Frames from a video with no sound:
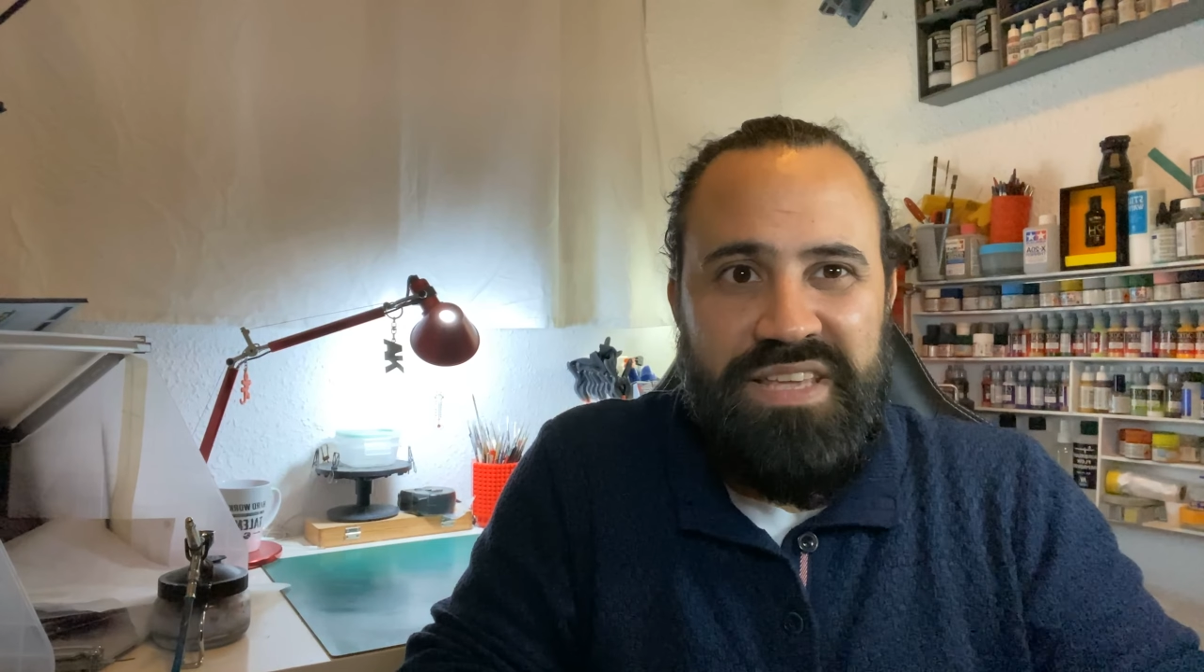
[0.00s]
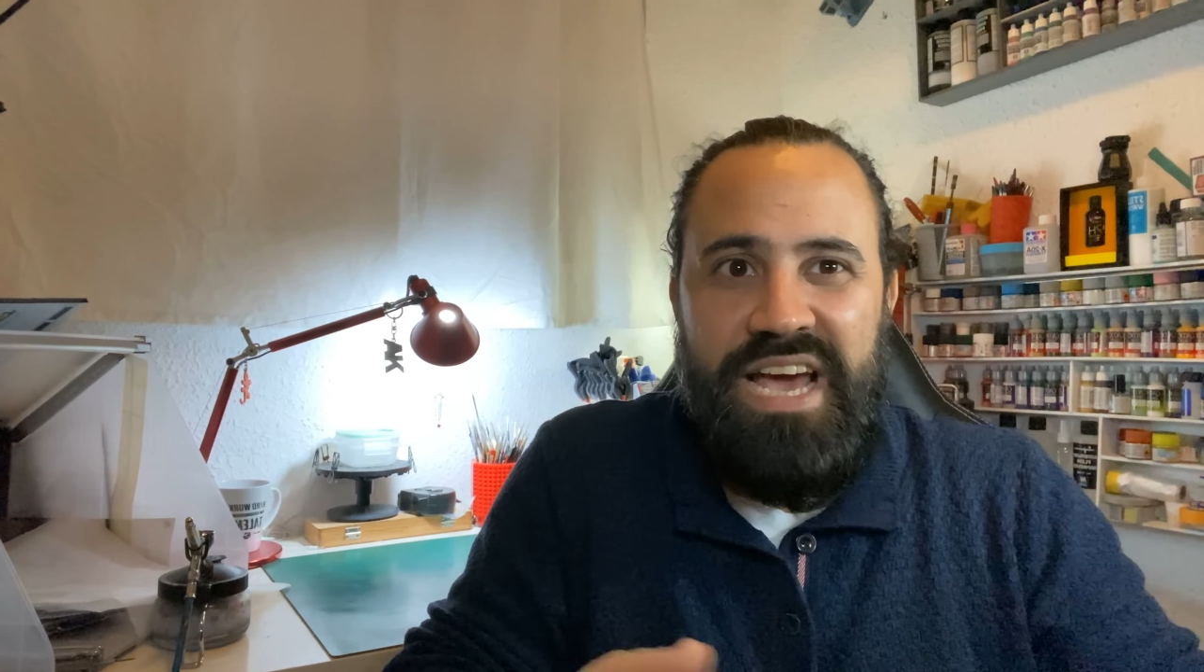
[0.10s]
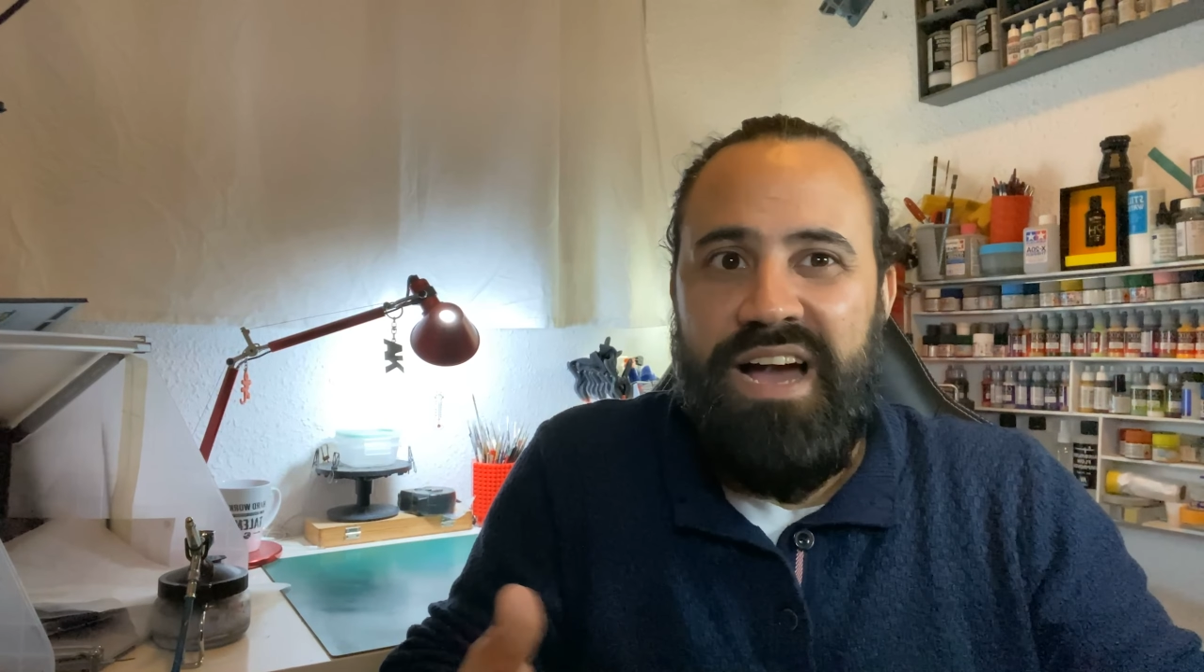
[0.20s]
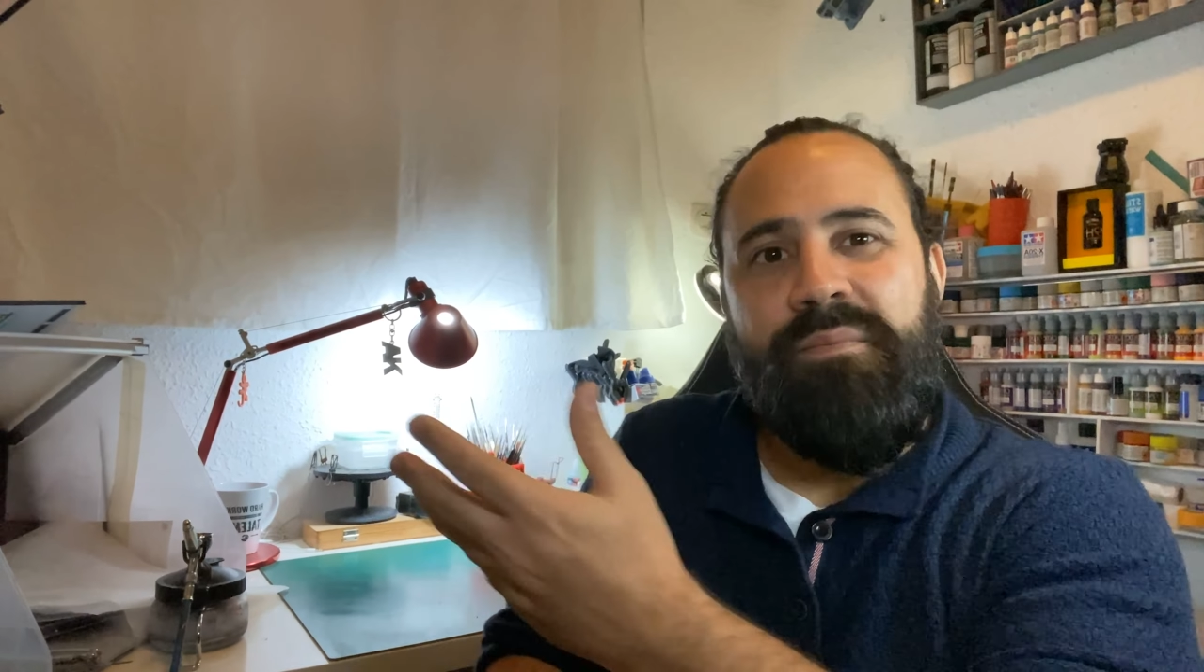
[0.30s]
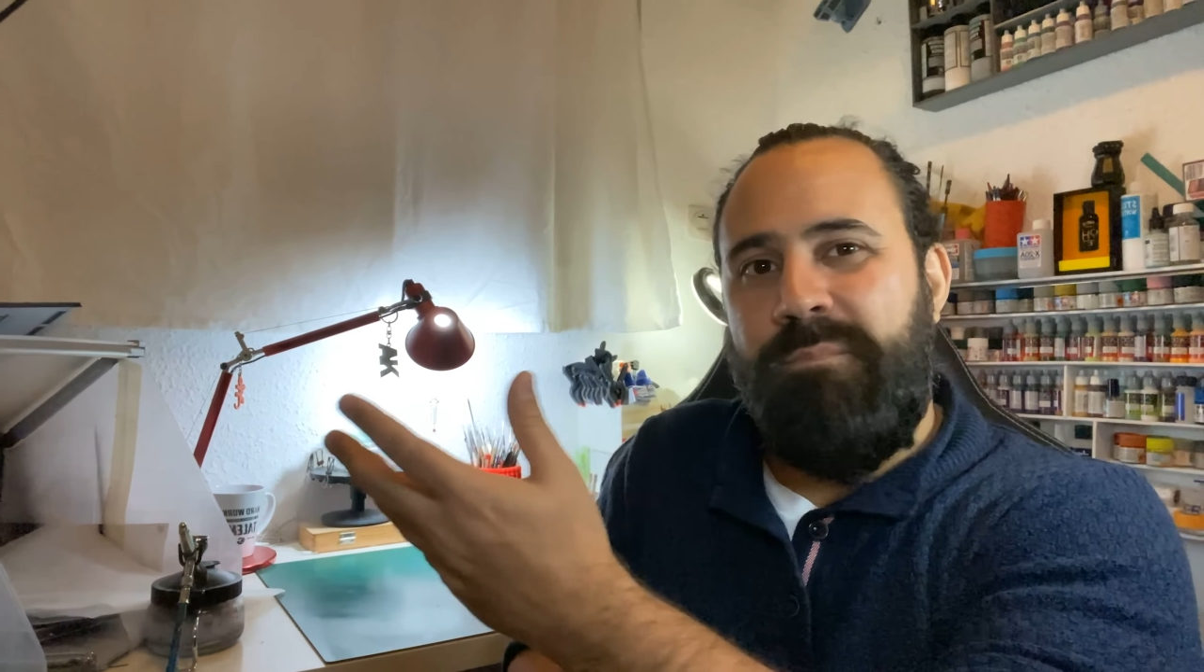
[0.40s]

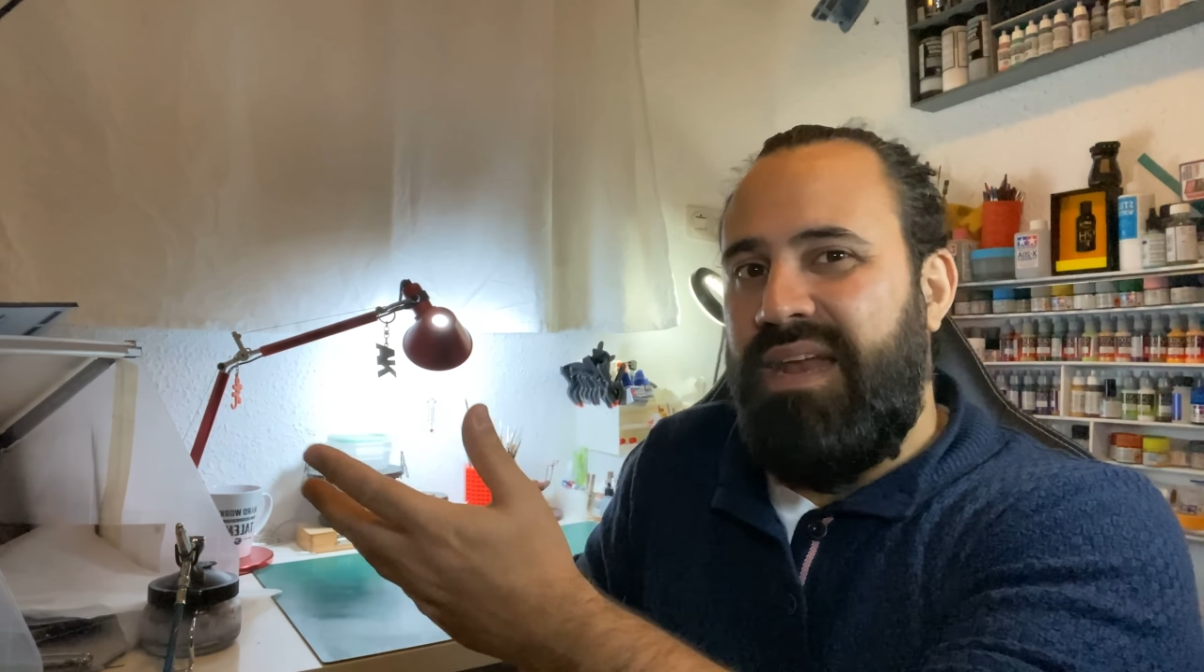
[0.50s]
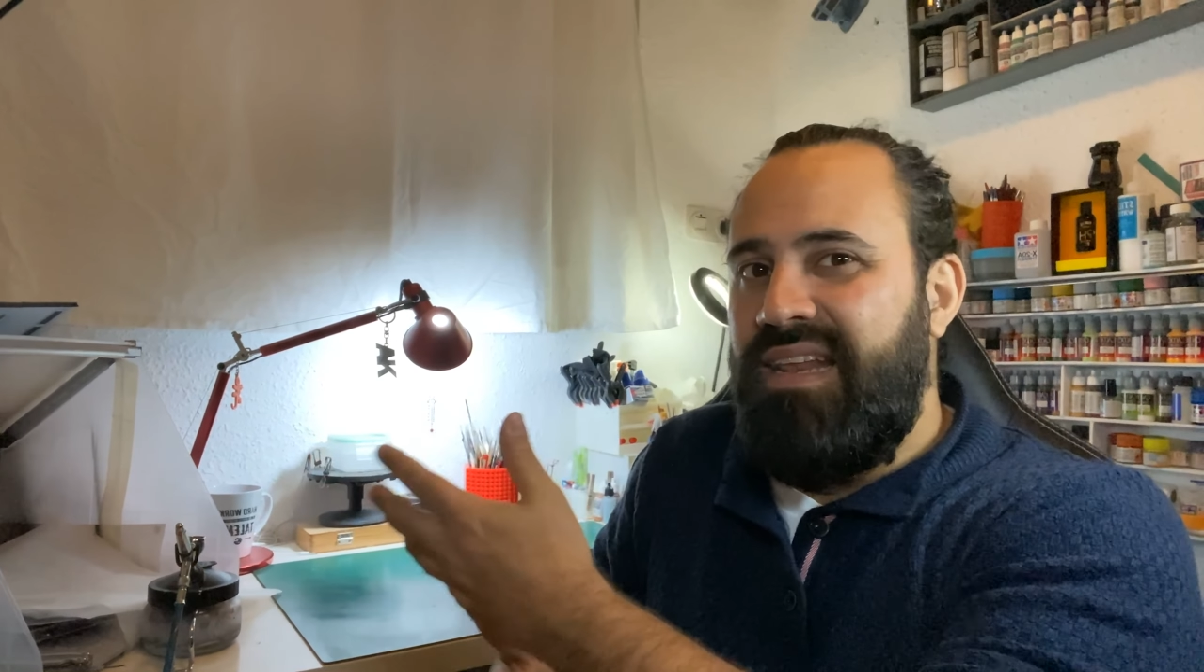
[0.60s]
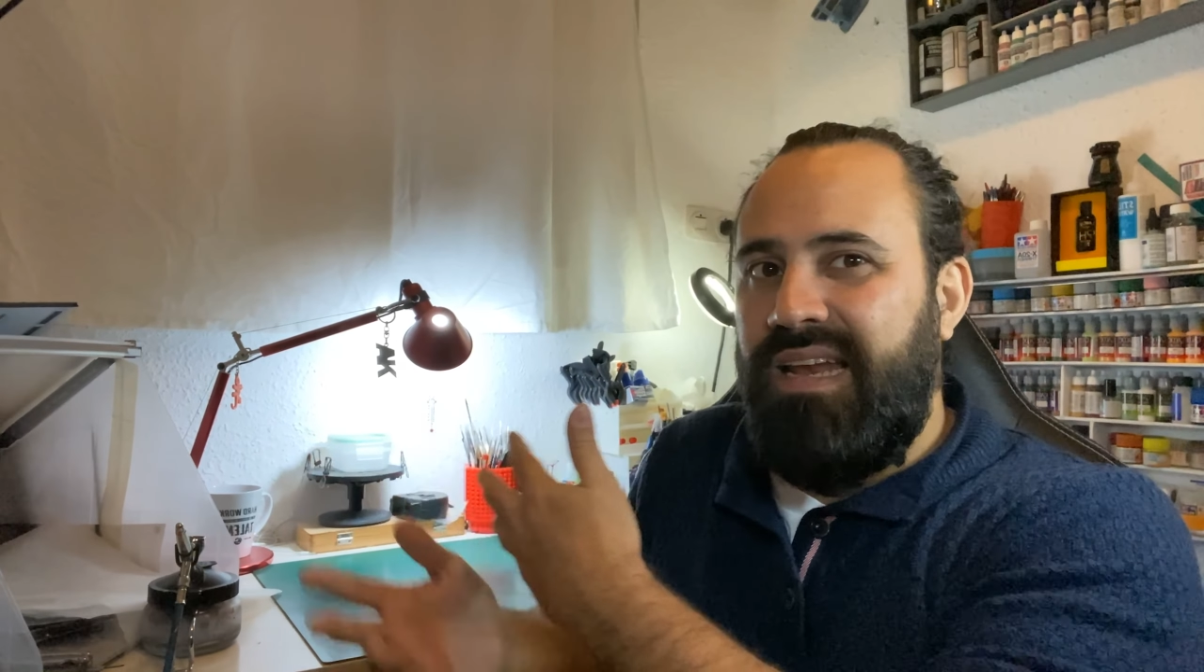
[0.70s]
yeah, many